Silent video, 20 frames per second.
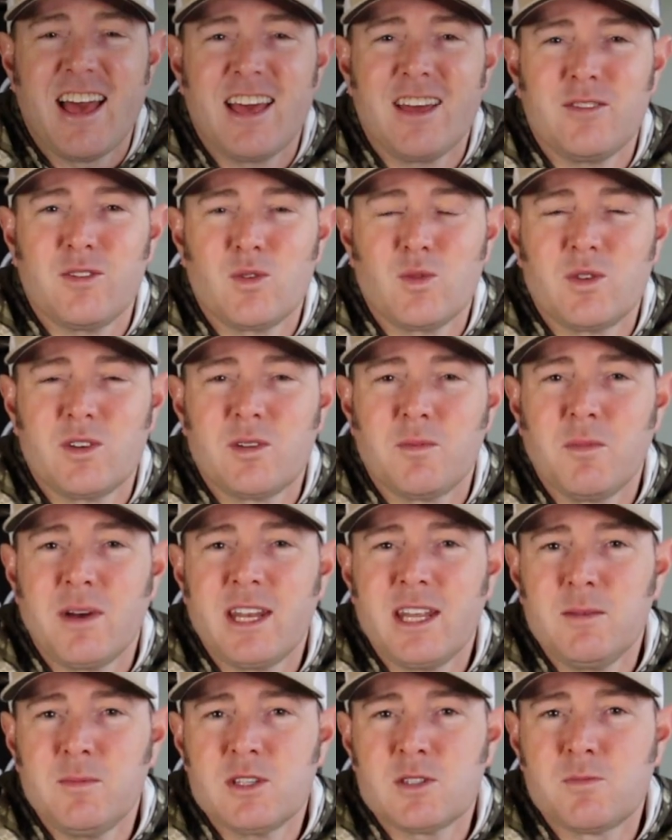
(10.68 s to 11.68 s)
everyone, my
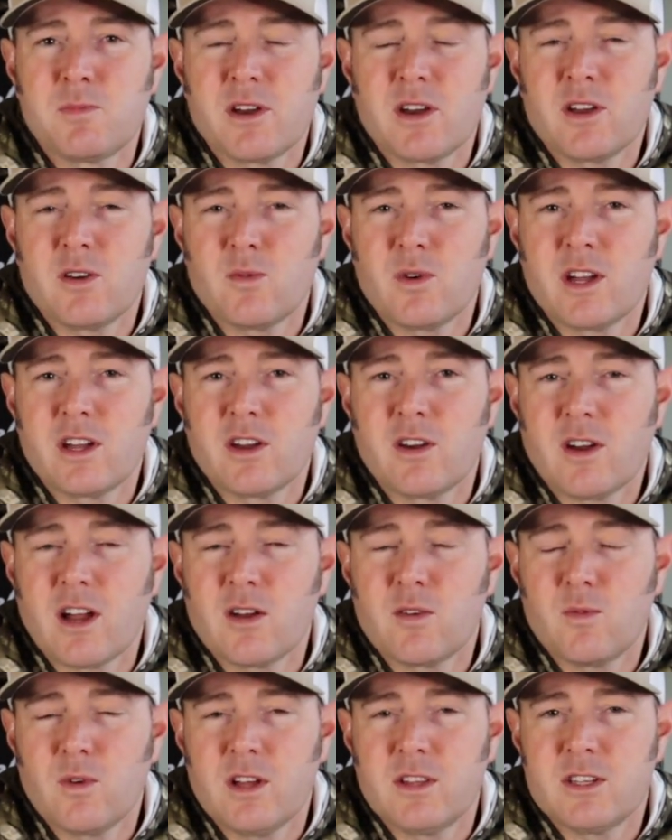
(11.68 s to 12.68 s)
name is Barry Rager. I
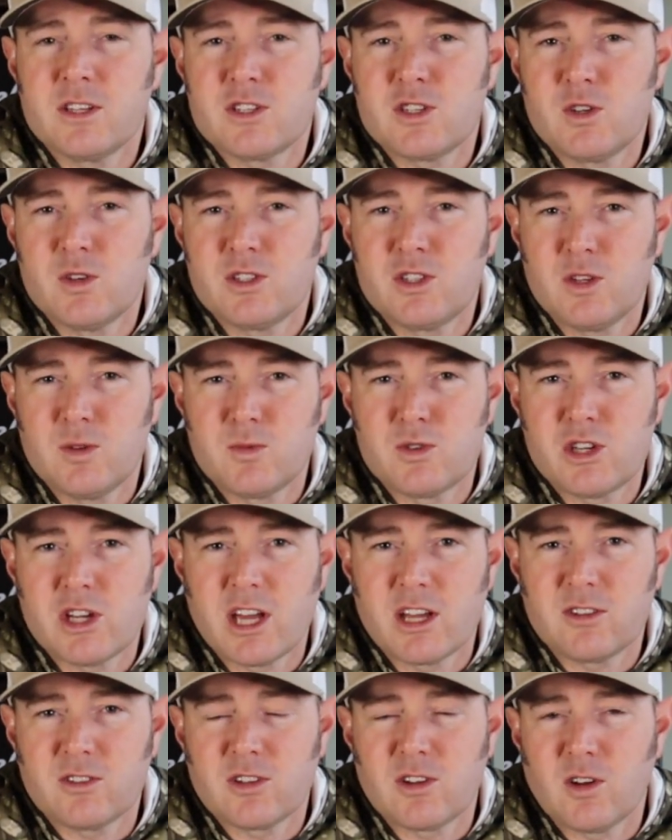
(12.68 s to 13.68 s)
run this YouTube
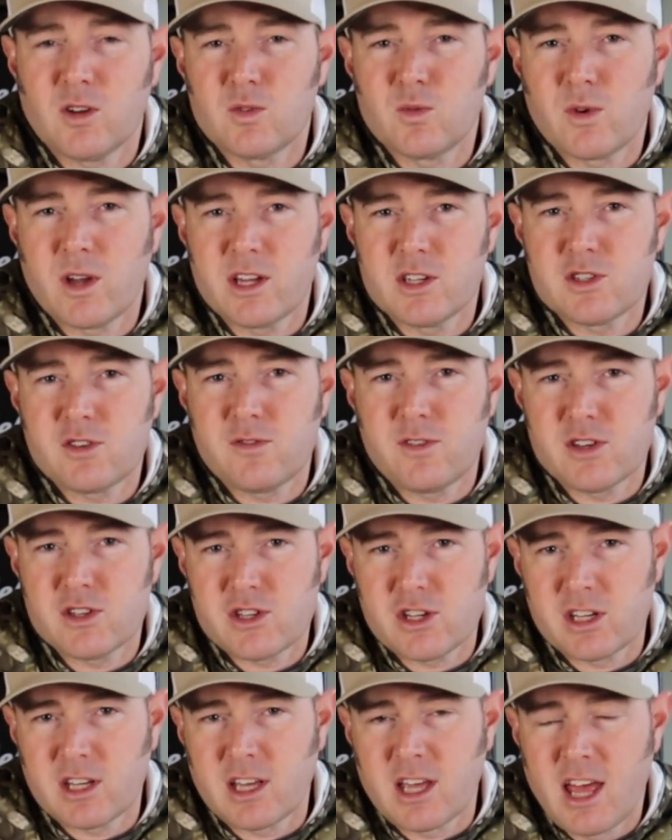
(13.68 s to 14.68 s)
channel called Rage
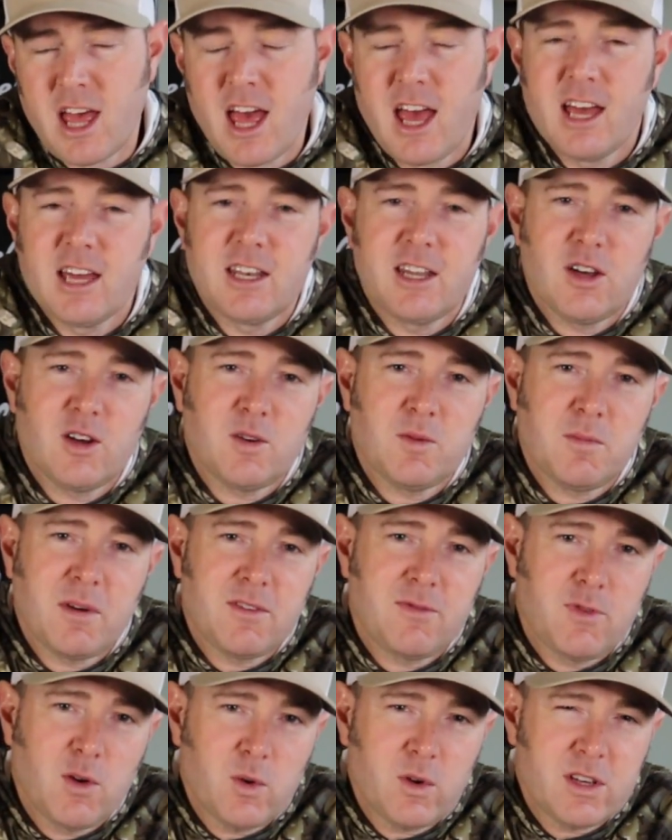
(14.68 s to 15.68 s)
Fishing. Now, my
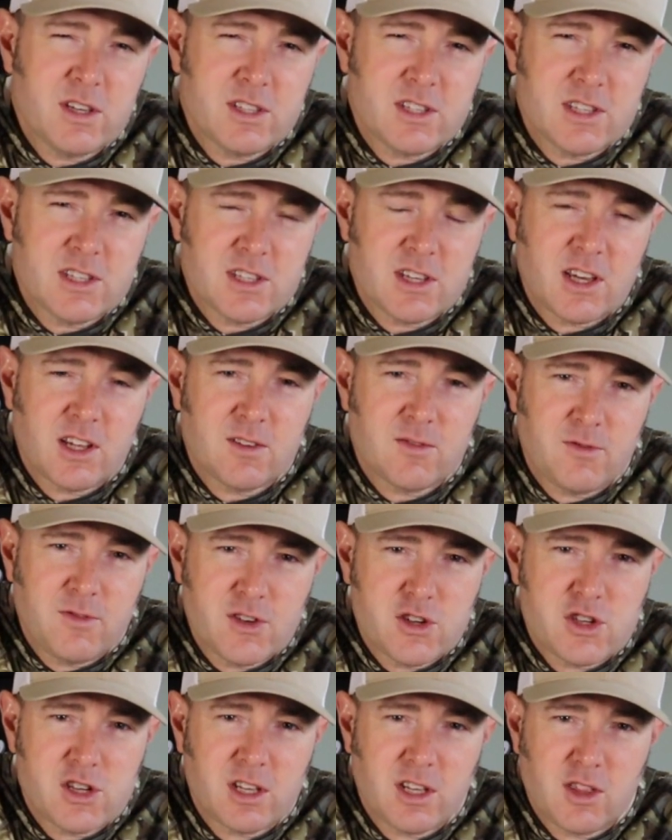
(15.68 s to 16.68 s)
focus is on
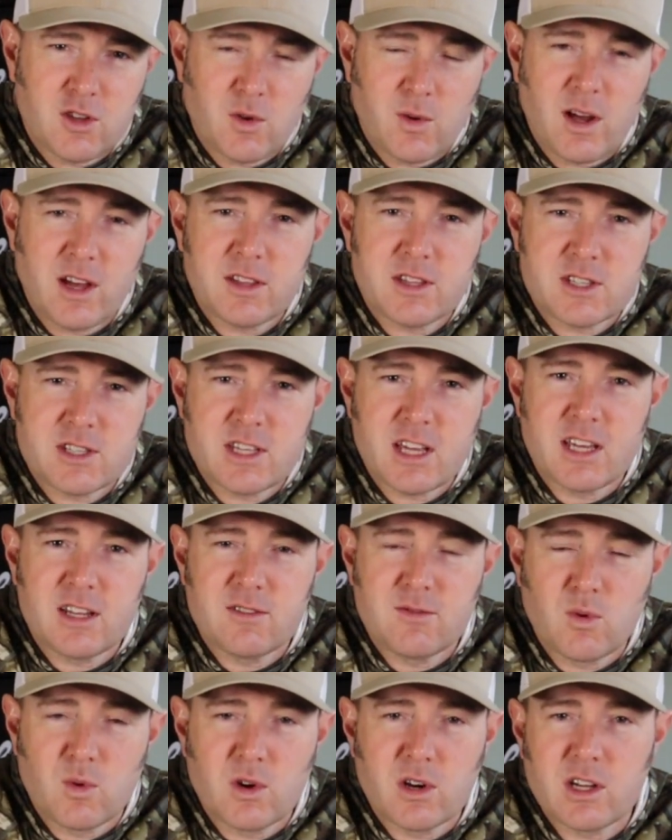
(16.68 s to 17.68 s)
fishing throughout the state
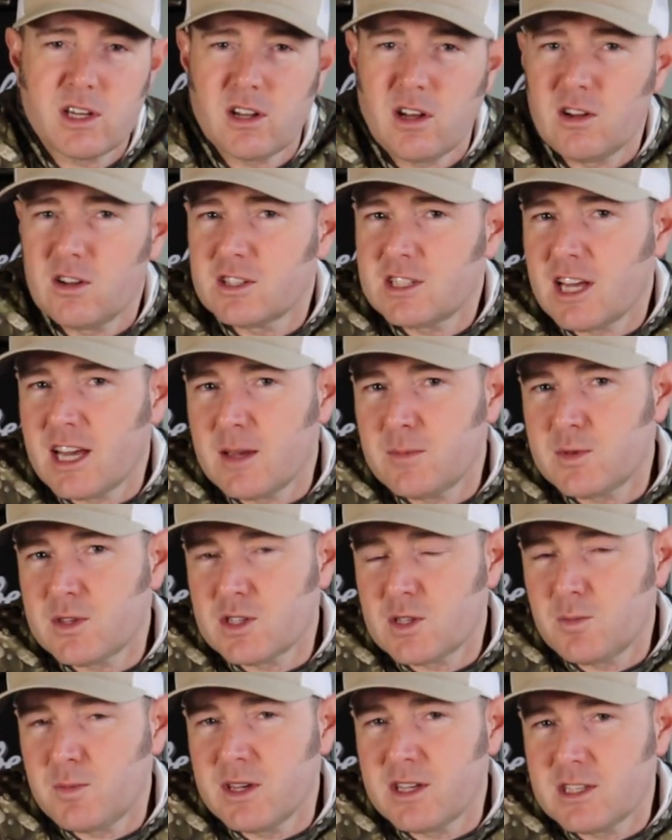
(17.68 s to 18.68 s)
of Oregon, all types of
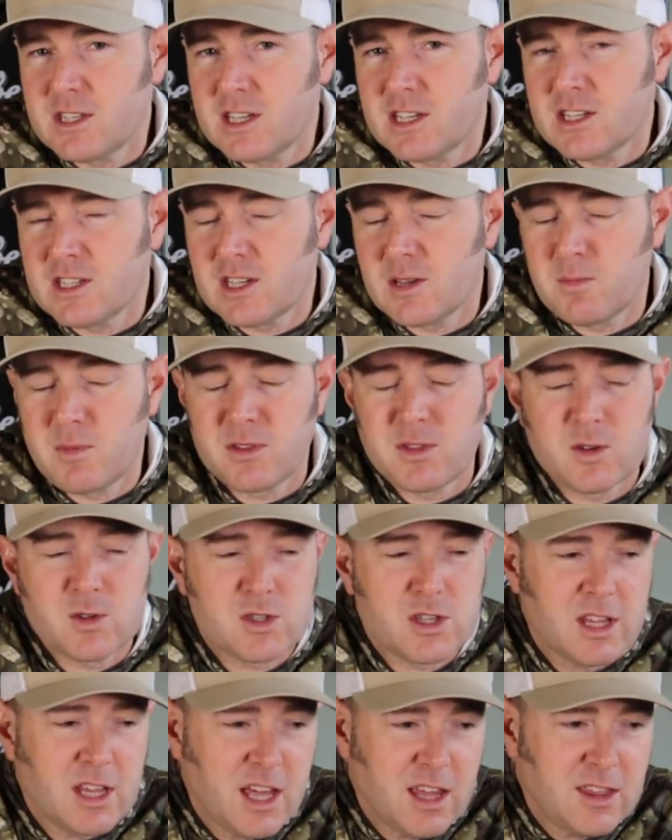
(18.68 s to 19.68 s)
species, but
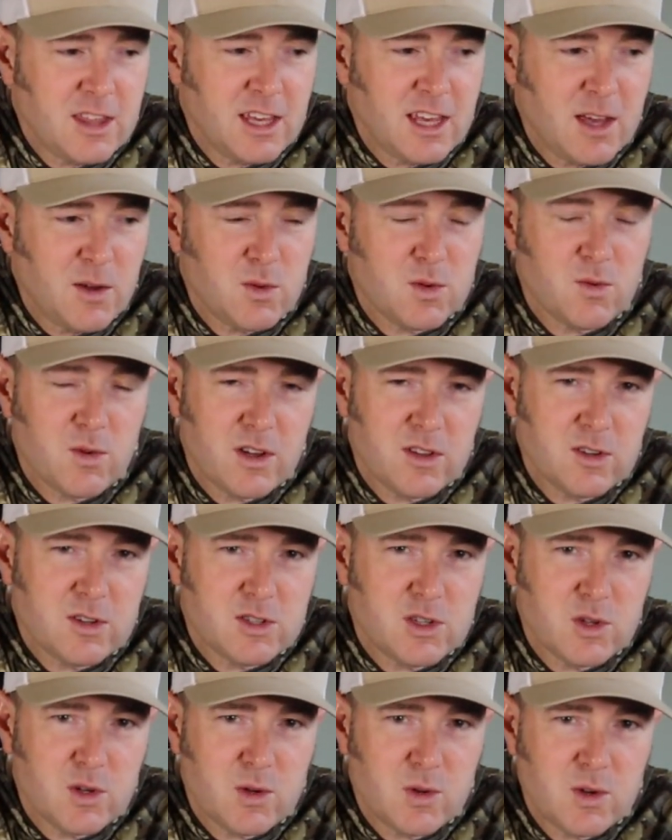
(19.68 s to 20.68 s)
there's nothing I would rather
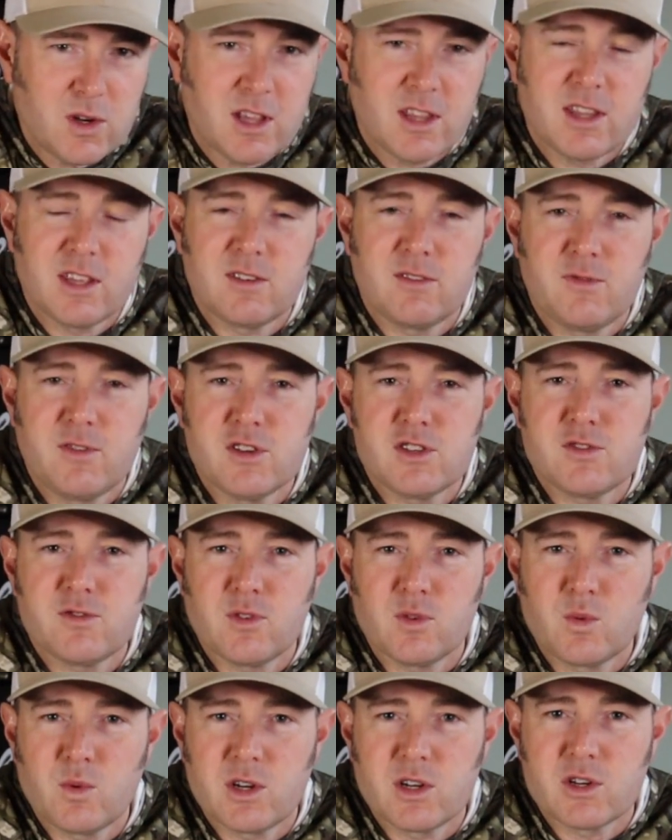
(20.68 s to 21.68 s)
do than fish
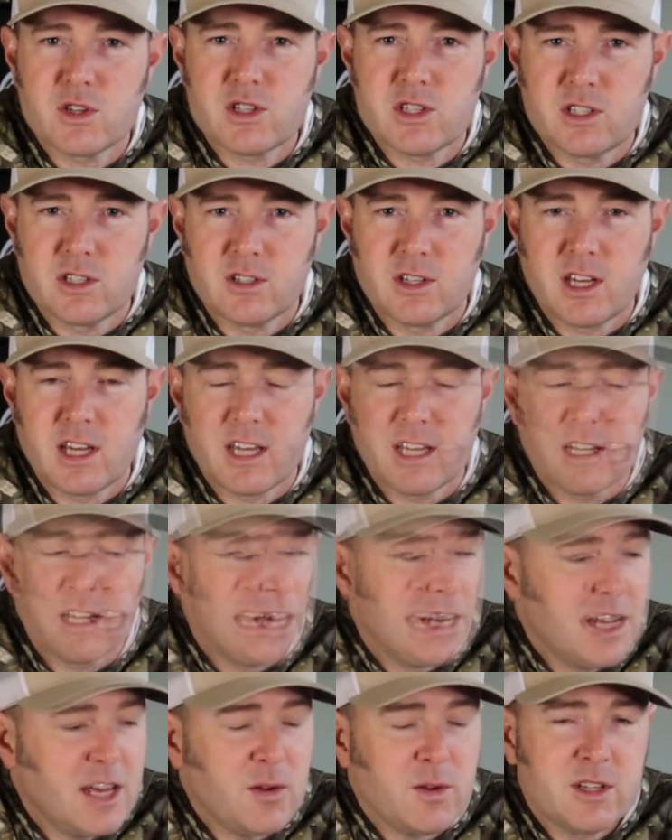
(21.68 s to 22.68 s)
for winter steelhead.
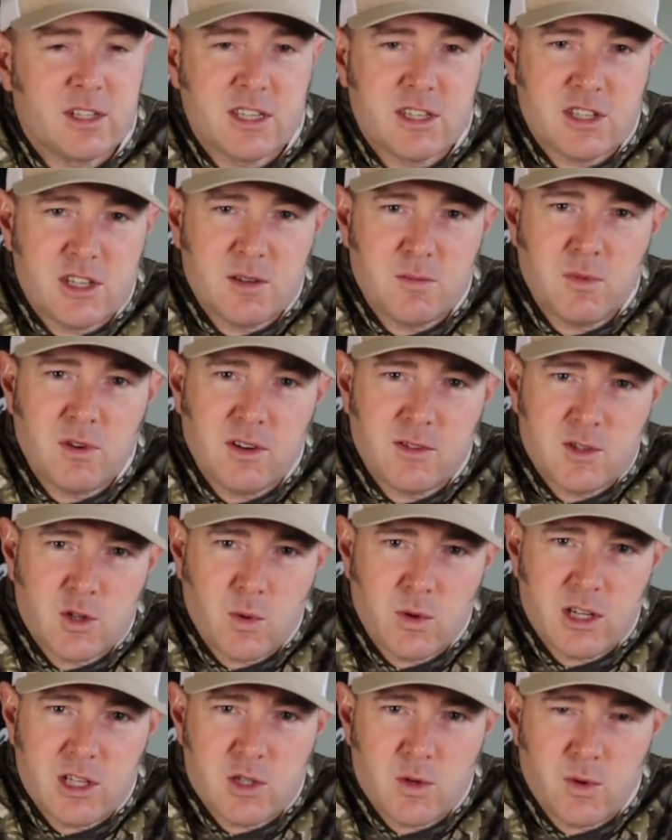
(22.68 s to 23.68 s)
Now, in December of
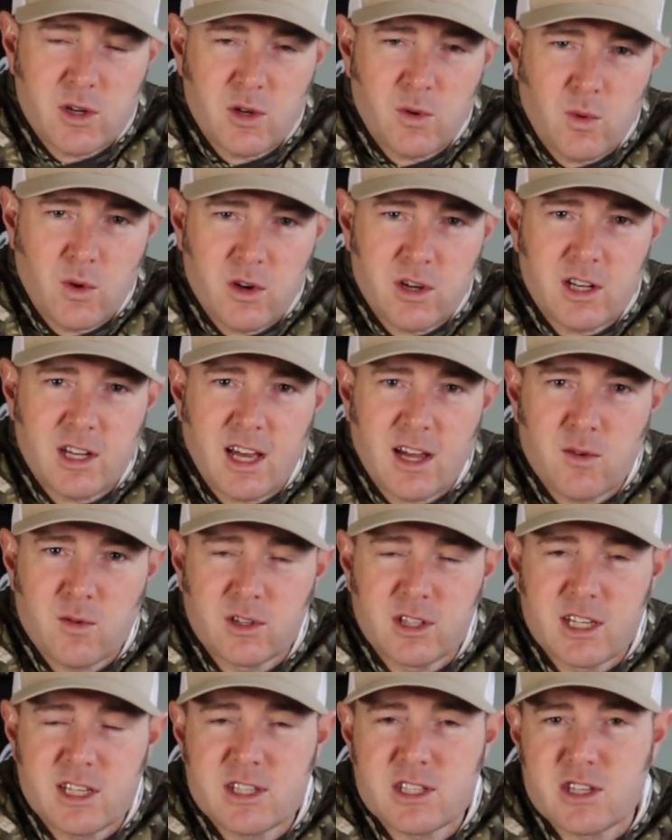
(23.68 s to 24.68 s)
2021, I
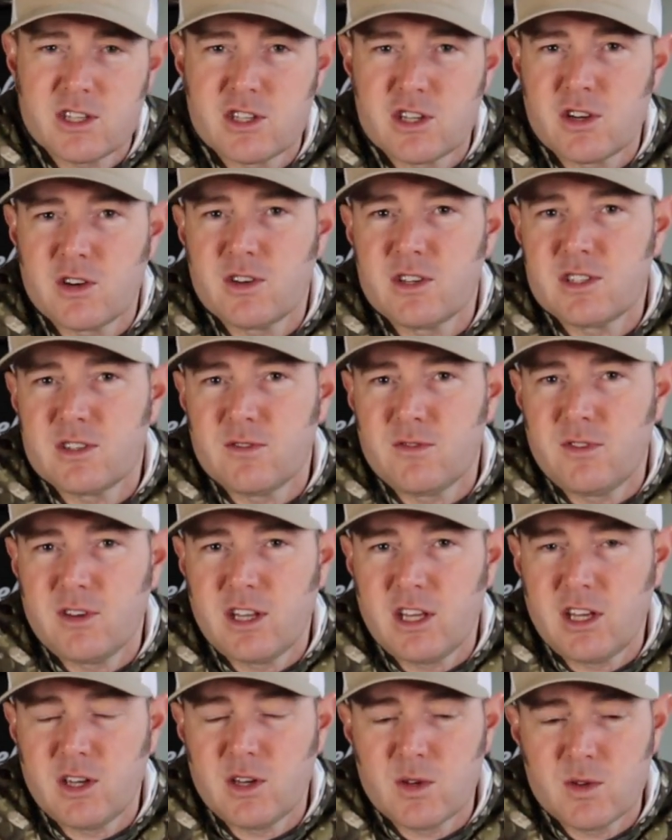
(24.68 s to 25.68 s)
released a series of
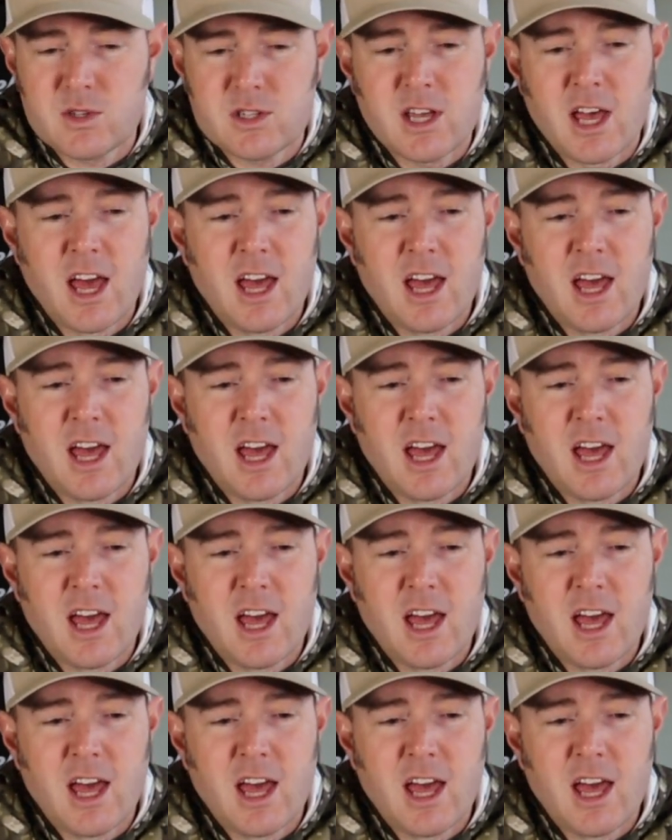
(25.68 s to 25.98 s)
videos